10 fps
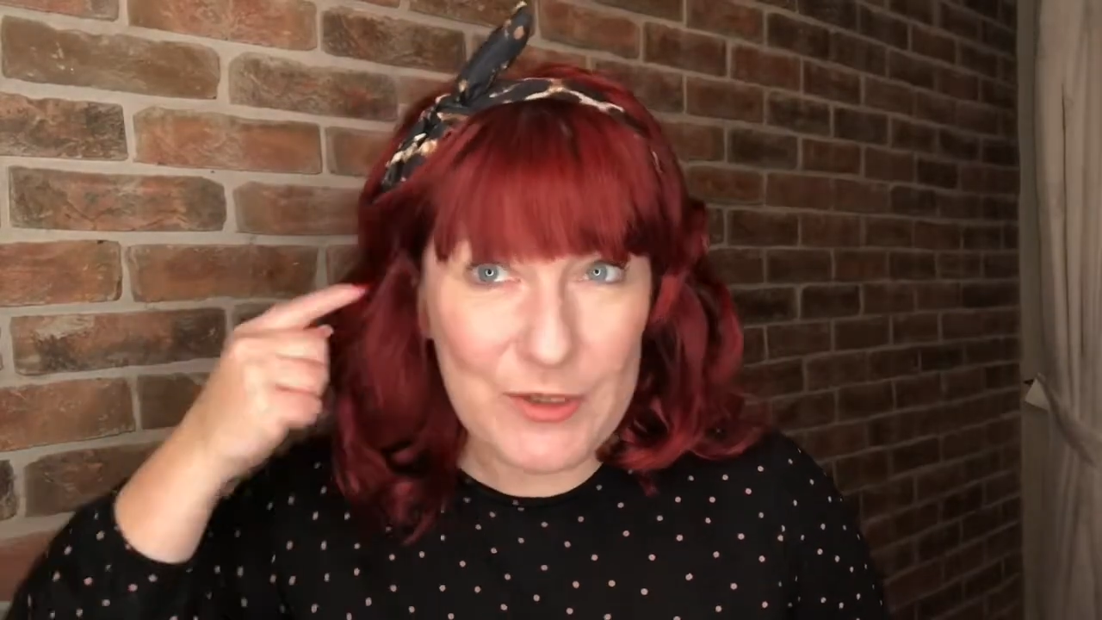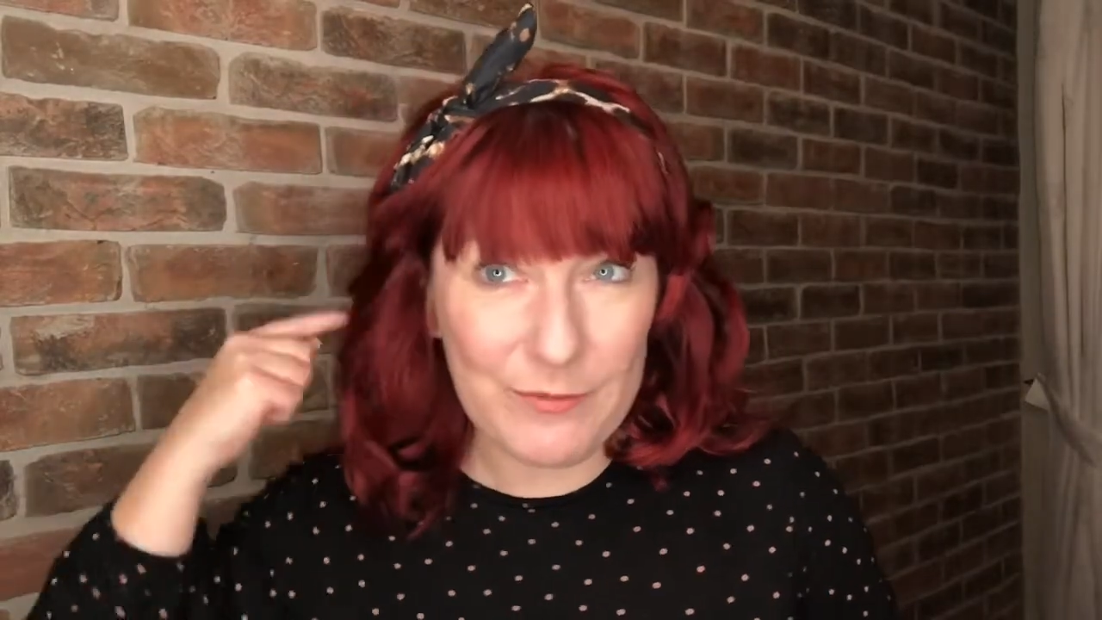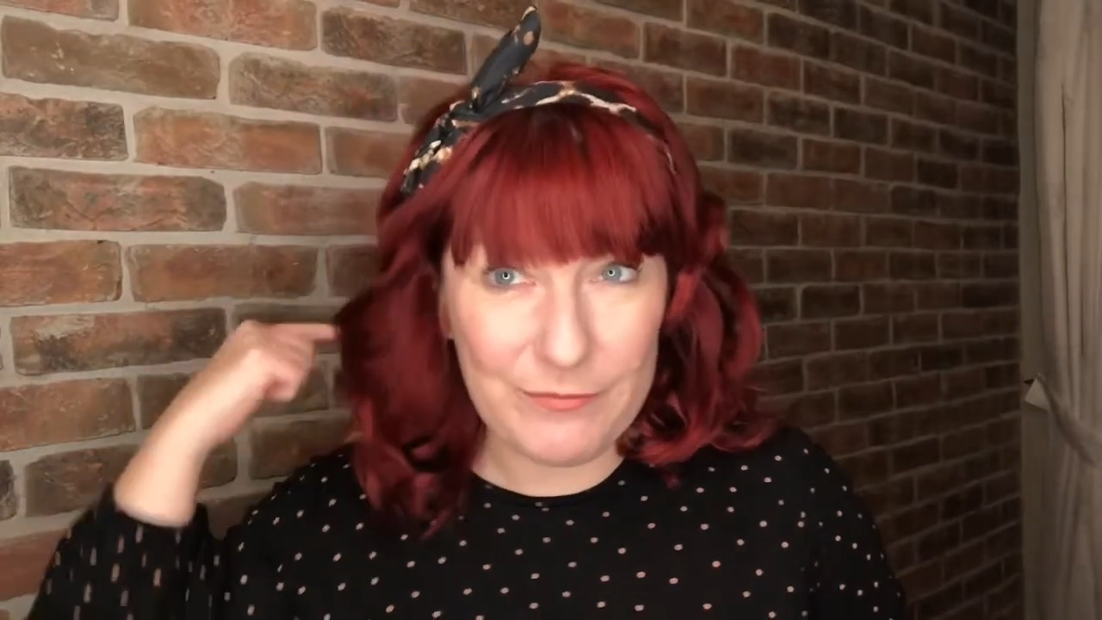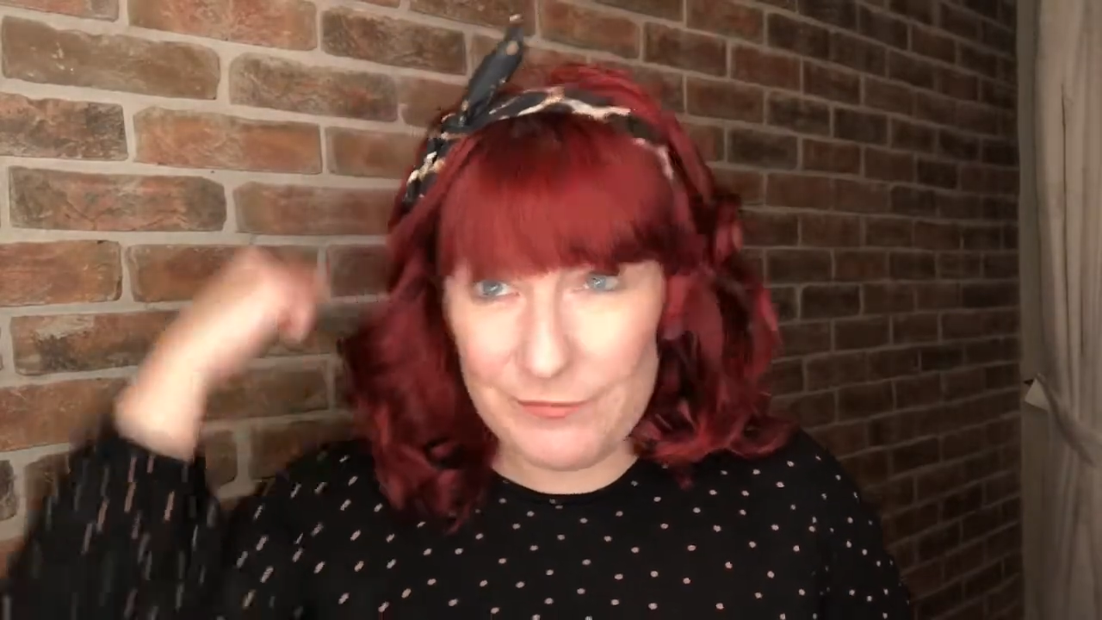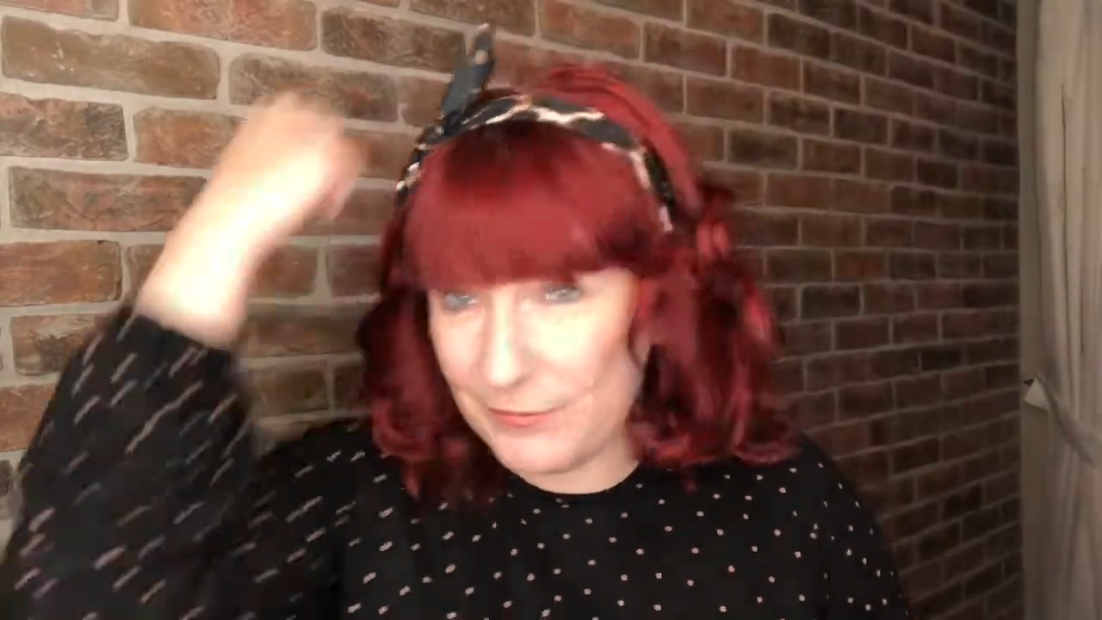do
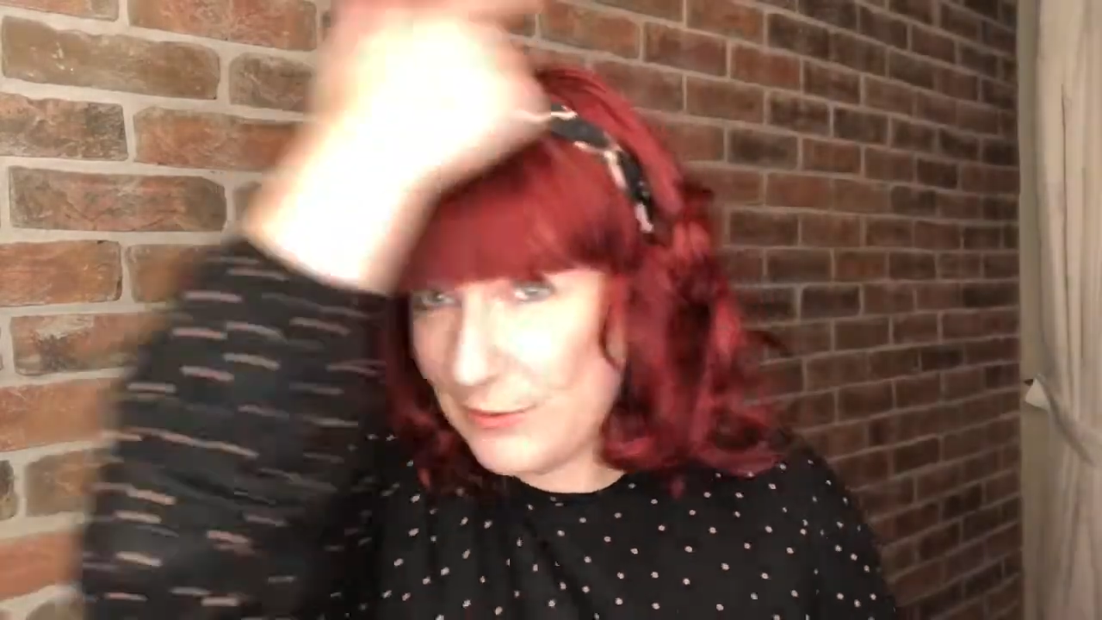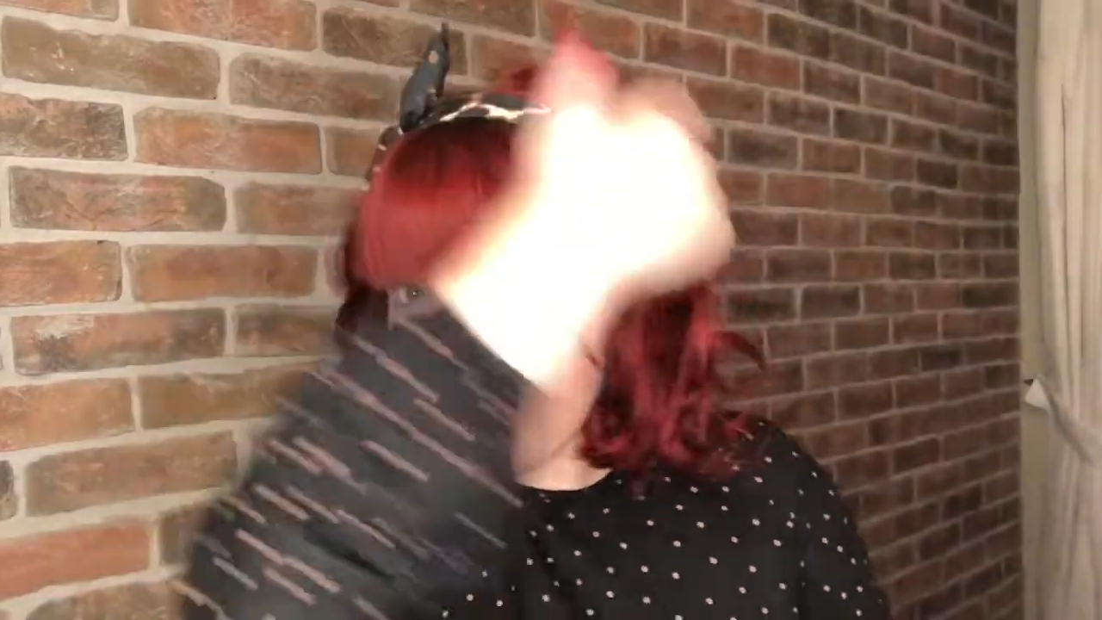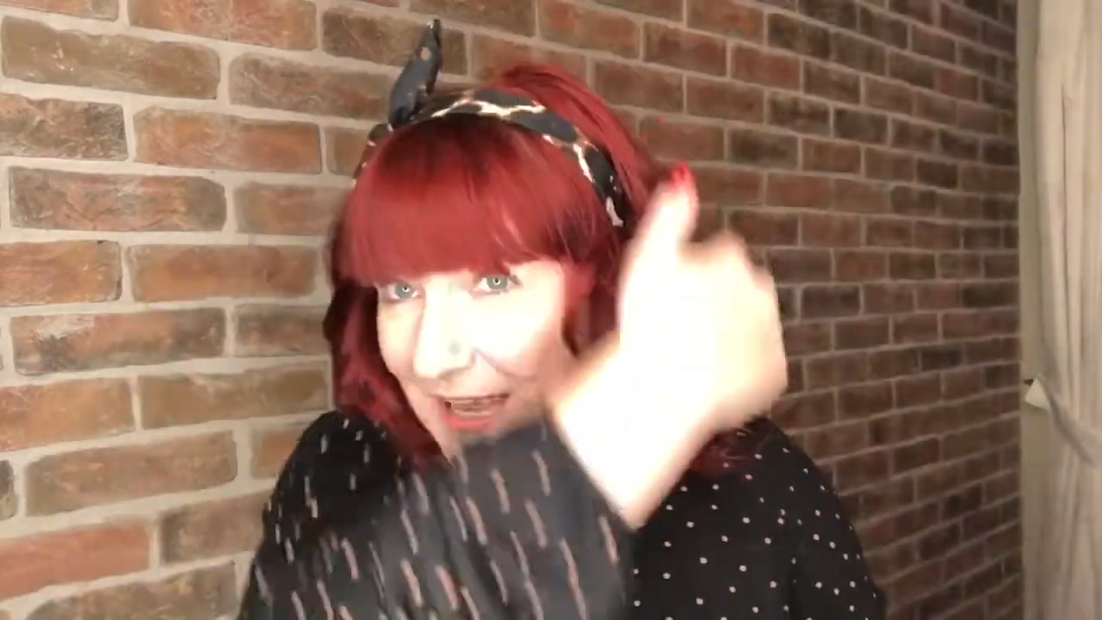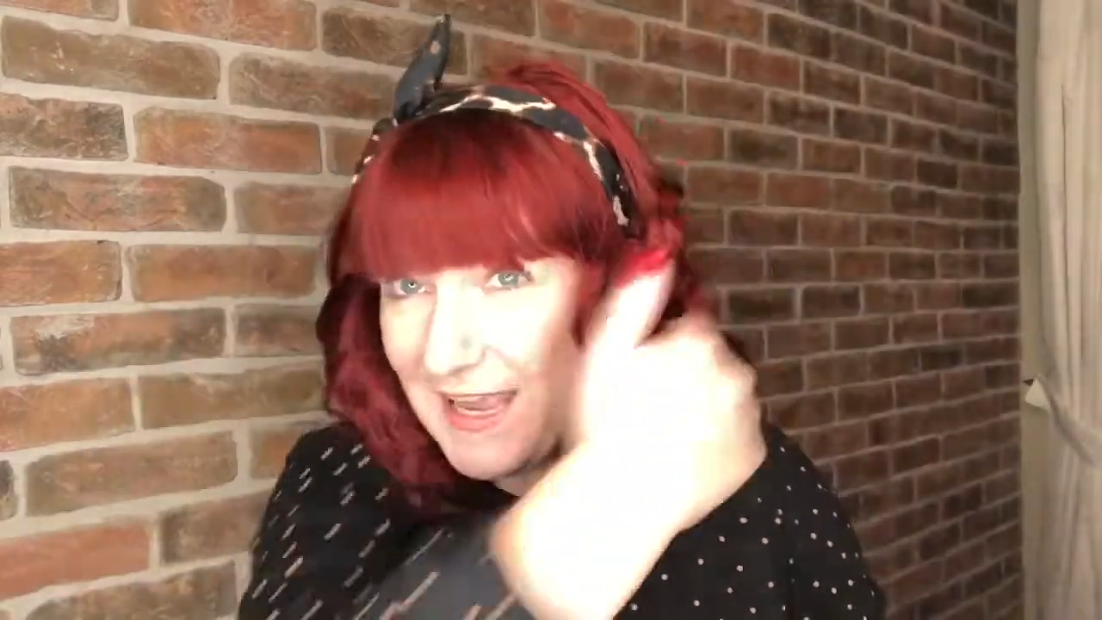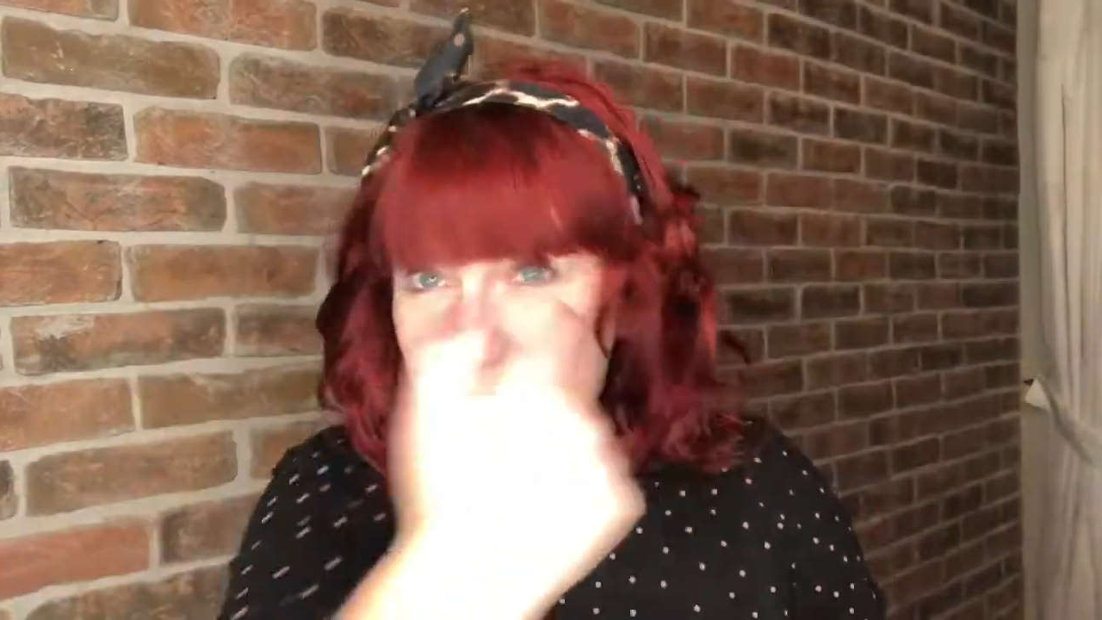full
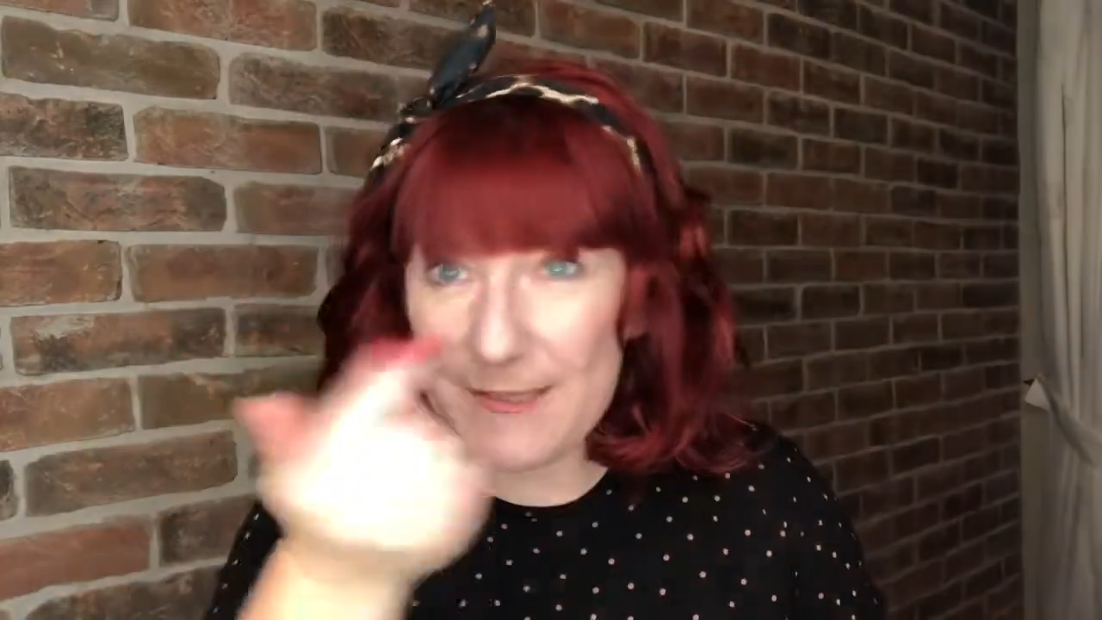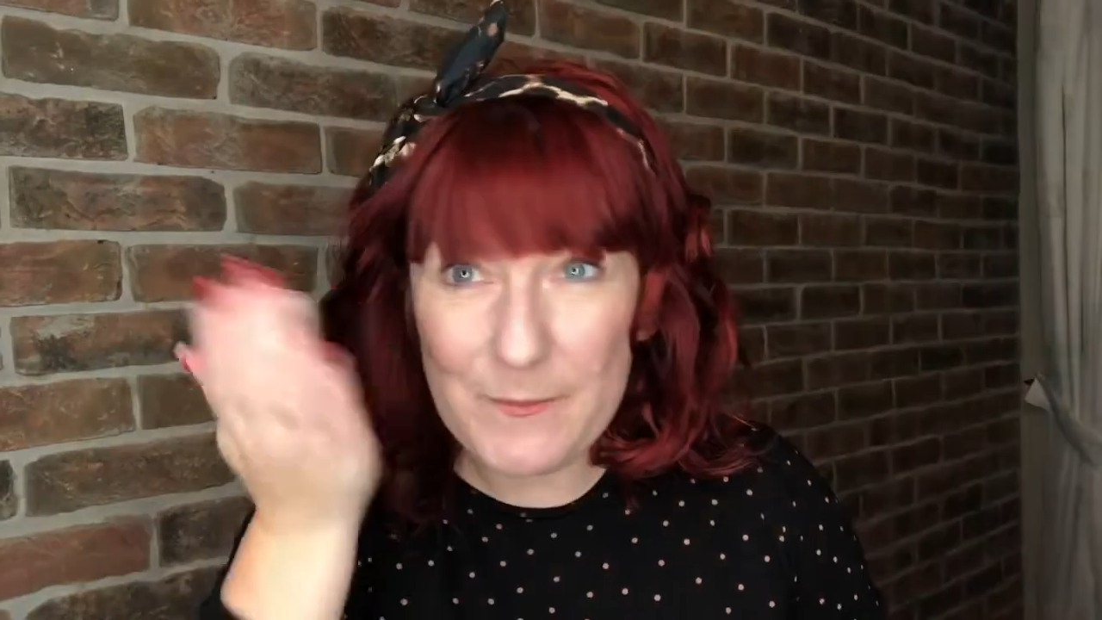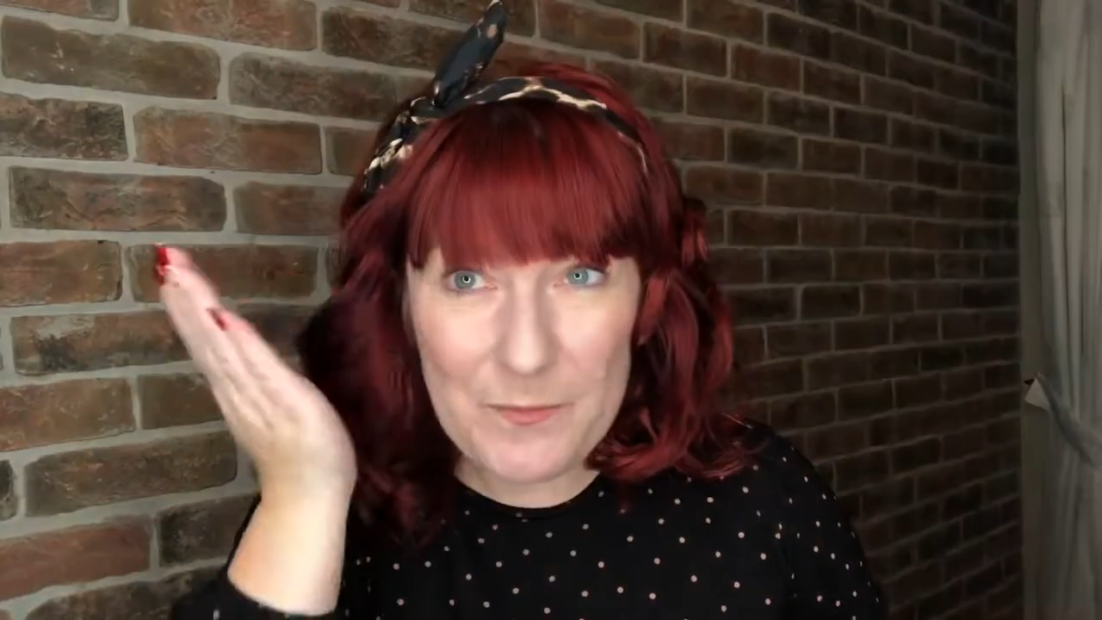head,